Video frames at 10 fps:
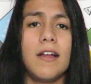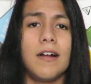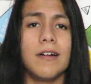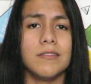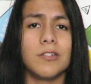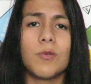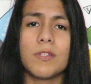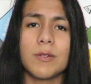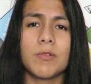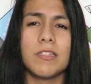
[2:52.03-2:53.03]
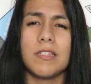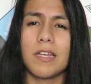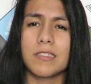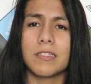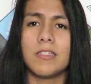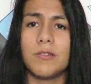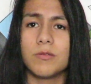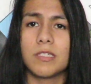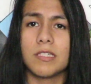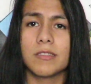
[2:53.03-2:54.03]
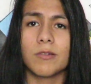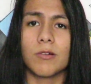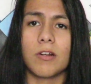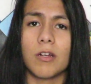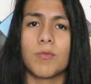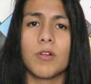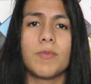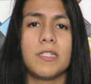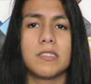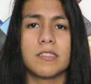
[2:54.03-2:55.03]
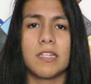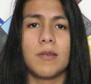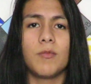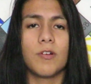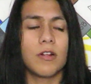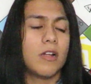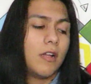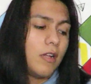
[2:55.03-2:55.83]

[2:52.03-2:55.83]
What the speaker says: Nobody really likes to use these little cardboard pieces anymore.